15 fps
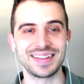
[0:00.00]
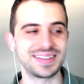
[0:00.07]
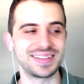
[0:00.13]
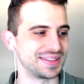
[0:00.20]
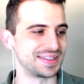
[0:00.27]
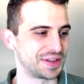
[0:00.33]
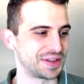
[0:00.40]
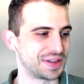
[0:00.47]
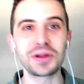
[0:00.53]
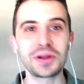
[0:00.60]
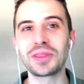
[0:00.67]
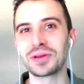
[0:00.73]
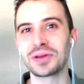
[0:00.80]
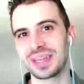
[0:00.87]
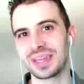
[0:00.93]
go to
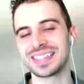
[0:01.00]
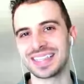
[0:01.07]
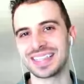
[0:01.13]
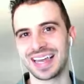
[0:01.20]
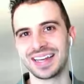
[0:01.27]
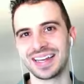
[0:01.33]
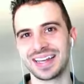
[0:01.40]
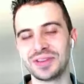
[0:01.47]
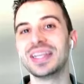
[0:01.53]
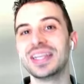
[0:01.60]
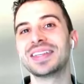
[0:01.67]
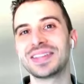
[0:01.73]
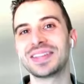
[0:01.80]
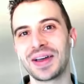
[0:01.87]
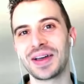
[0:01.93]
those places that you
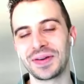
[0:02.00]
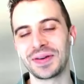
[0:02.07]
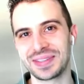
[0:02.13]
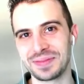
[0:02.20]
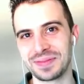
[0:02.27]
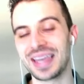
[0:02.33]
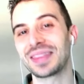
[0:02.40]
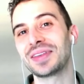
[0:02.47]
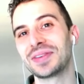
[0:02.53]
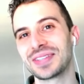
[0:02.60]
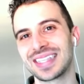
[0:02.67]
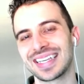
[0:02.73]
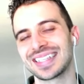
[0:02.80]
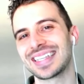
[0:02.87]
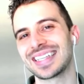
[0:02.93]
needed to go to make
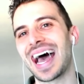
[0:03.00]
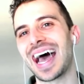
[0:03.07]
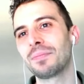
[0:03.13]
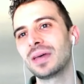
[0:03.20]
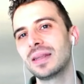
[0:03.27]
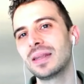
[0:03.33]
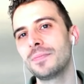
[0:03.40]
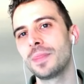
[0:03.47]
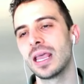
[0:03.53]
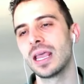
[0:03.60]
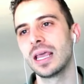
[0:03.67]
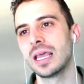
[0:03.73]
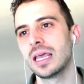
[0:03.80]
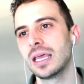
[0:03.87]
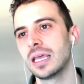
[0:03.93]
those things happen,
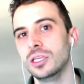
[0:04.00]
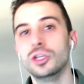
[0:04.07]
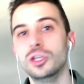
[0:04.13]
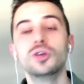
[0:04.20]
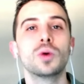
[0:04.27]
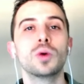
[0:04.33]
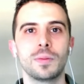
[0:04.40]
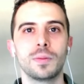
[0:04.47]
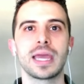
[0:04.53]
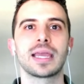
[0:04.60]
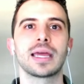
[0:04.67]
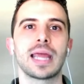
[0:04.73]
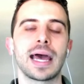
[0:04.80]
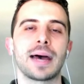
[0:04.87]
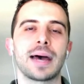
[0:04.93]
you will make
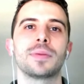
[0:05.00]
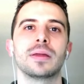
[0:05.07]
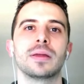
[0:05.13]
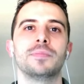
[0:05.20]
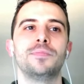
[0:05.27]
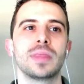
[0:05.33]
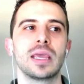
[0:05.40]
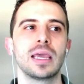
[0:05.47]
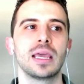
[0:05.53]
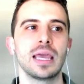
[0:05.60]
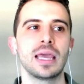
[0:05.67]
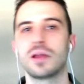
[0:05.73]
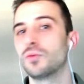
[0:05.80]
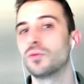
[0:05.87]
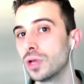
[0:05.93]
it happen.
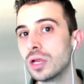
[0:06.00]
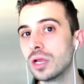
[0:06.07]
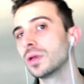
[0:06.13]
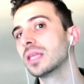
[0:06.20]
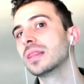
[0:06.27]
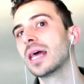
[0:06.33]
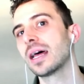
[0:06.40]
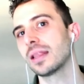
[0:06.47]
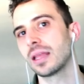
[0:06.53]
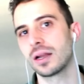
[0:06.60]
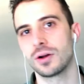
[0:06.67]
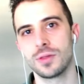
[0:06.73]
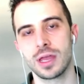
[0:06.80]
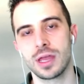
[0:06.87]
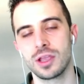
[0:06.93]
And reread that
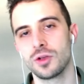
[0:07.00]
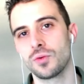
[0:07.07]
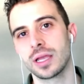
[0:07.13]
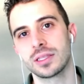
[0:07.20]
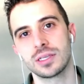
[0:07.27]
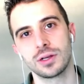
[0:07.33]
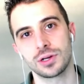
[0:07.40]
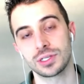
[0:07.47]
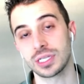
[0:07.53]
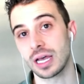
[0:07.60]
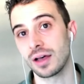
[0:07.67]
letter that you write to yourself